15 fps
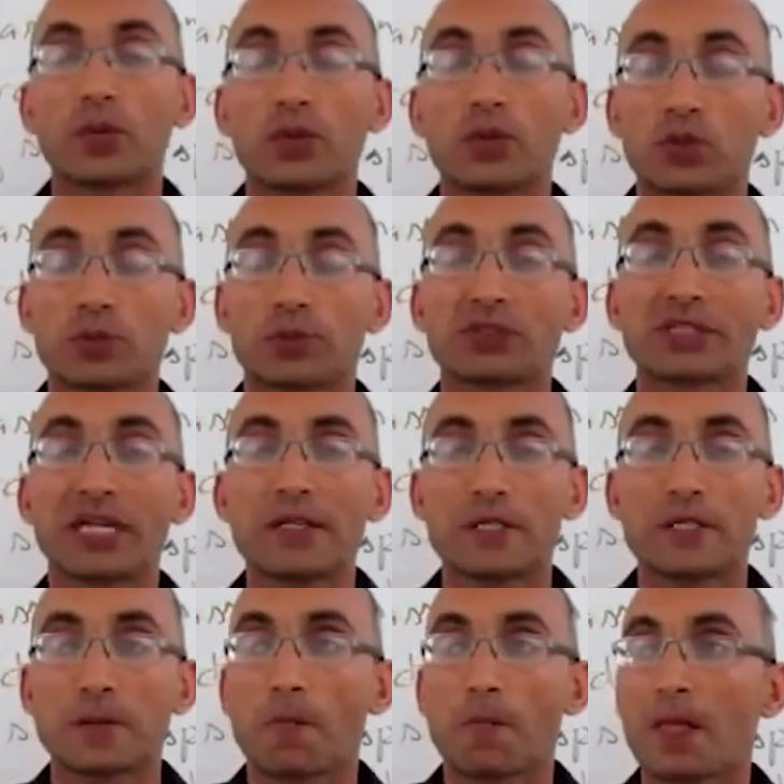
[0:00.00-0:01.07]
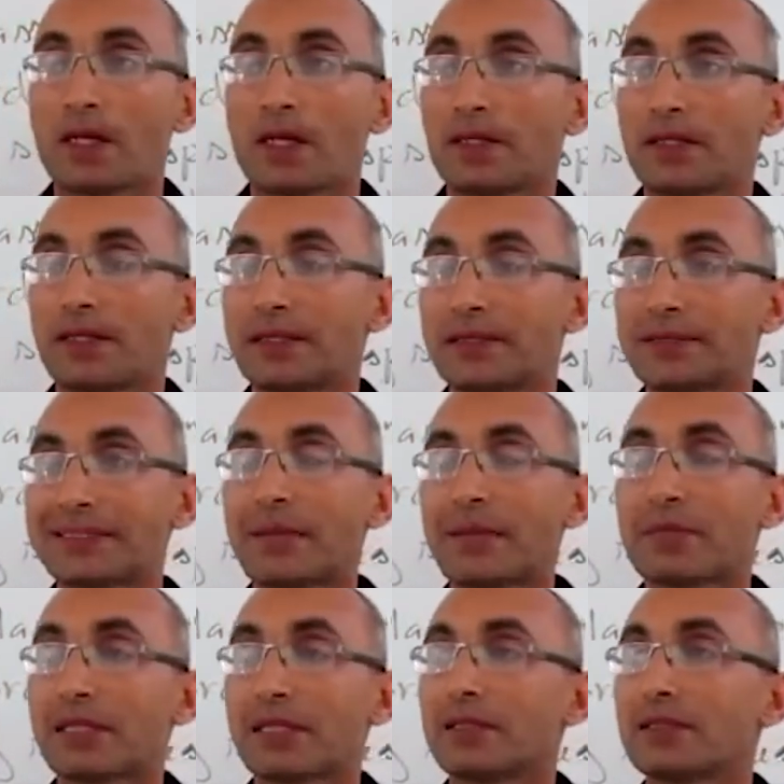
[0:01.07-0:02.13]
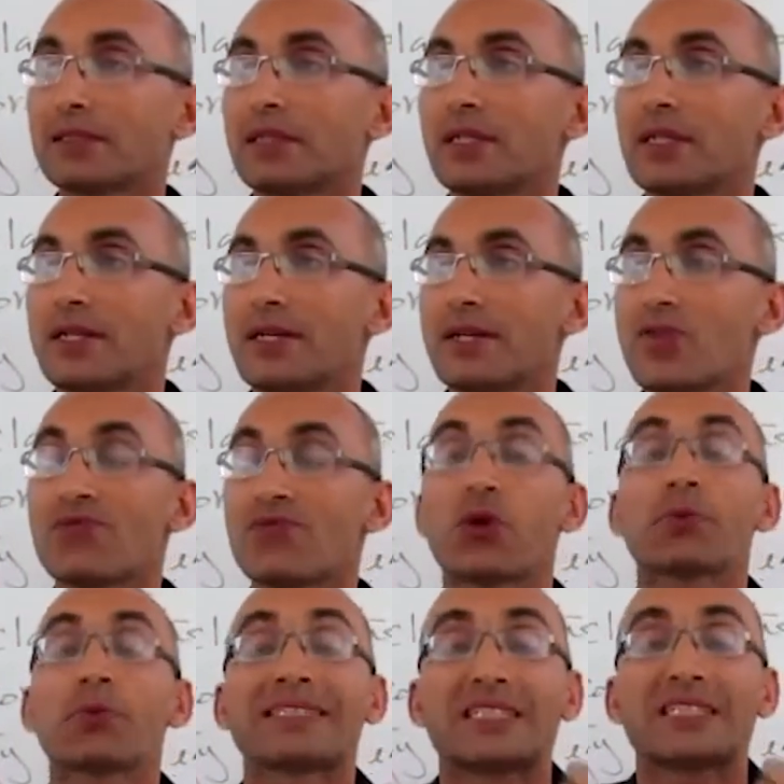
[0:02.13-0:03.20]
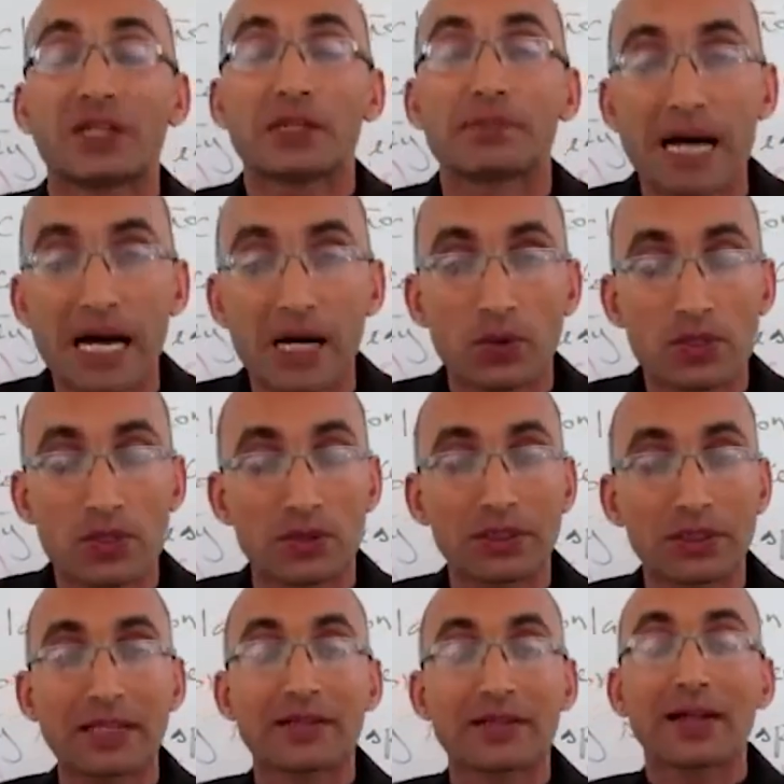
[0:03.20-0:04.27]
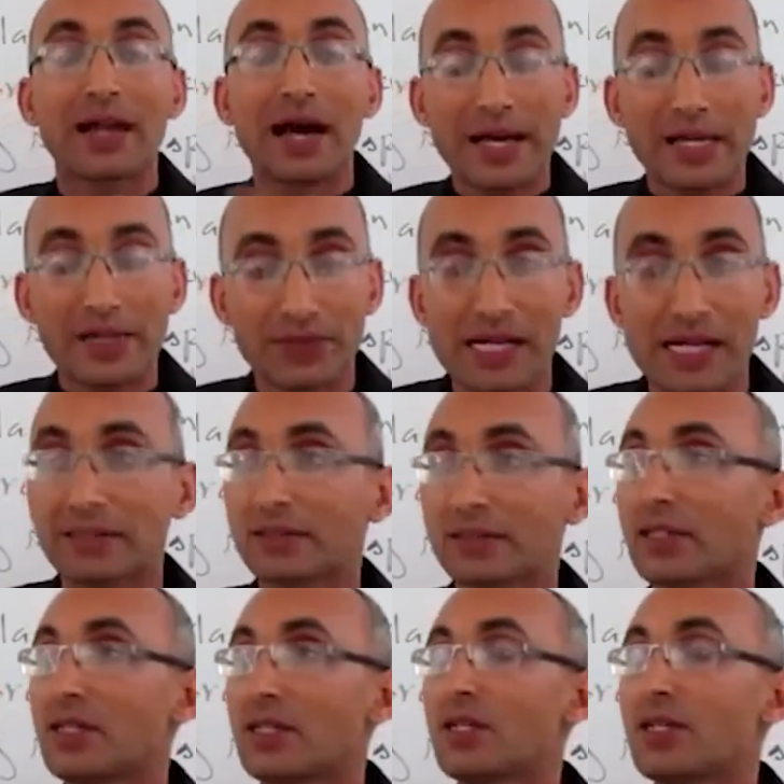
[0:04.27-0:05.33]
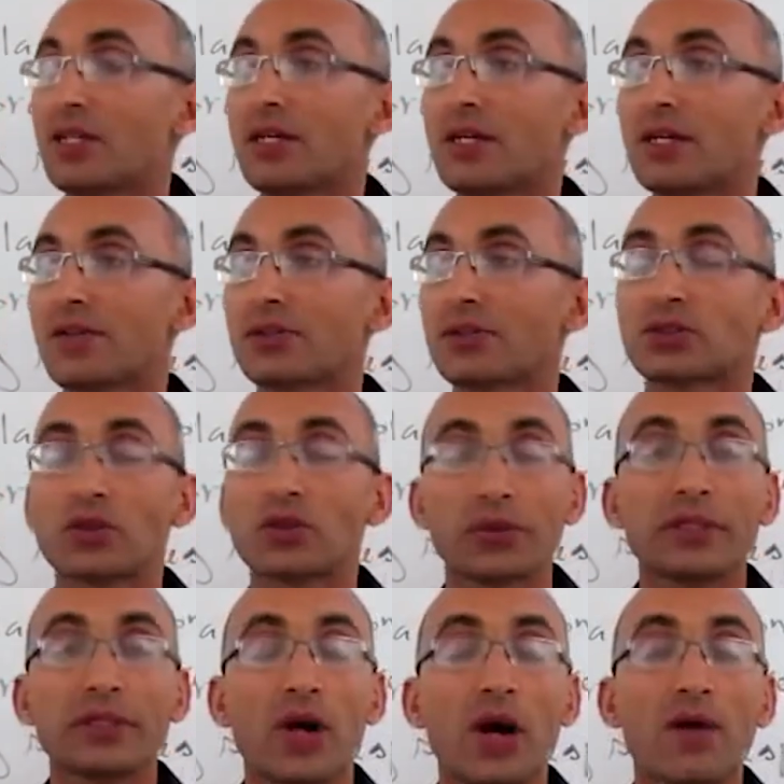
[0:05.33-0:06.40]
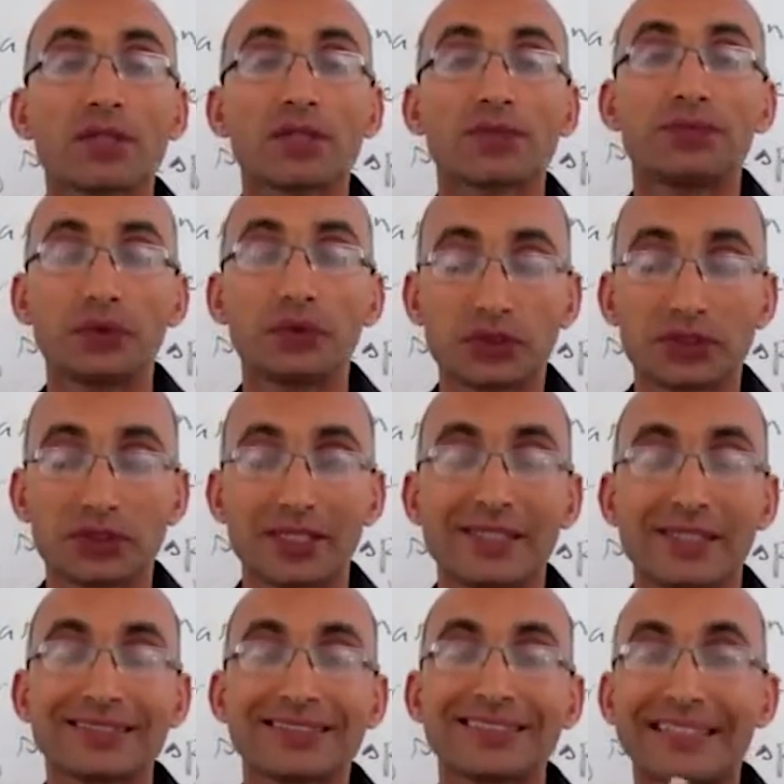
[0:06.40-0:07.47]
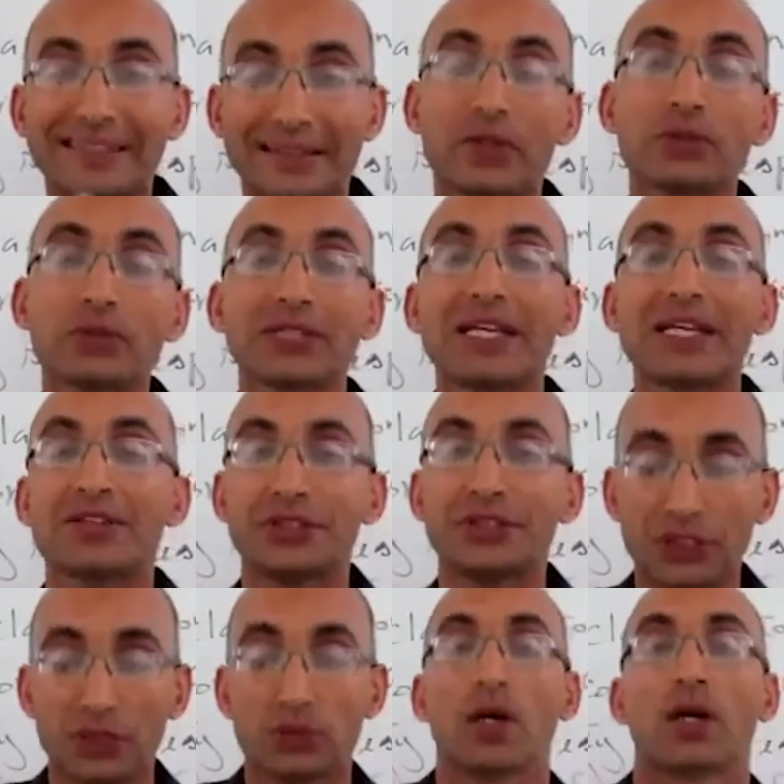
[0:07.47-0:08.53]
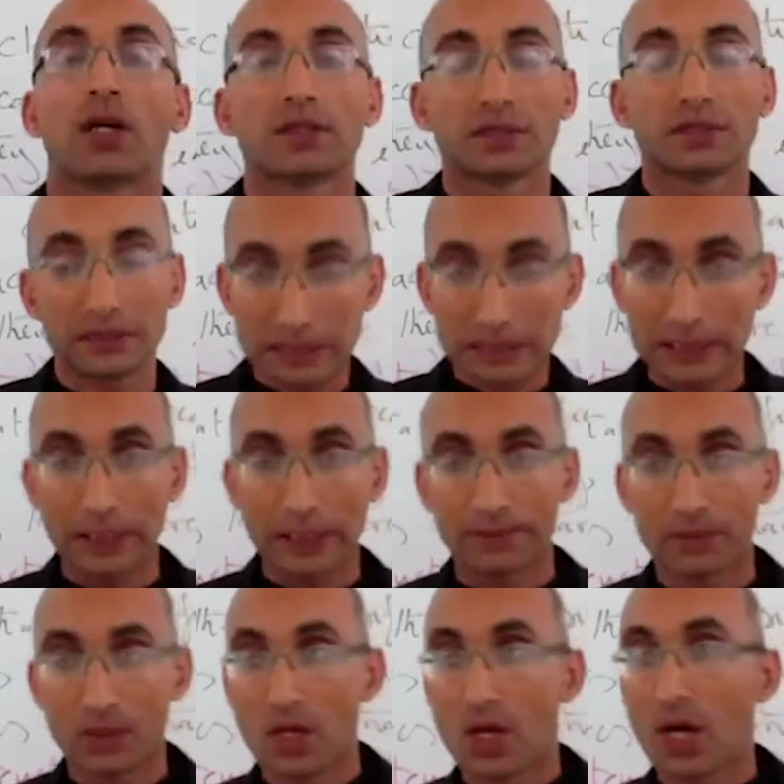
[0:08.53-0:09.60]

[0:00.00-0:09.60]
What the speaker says: which represents something informative about the life and the story of the first settlers in the New World. Clear.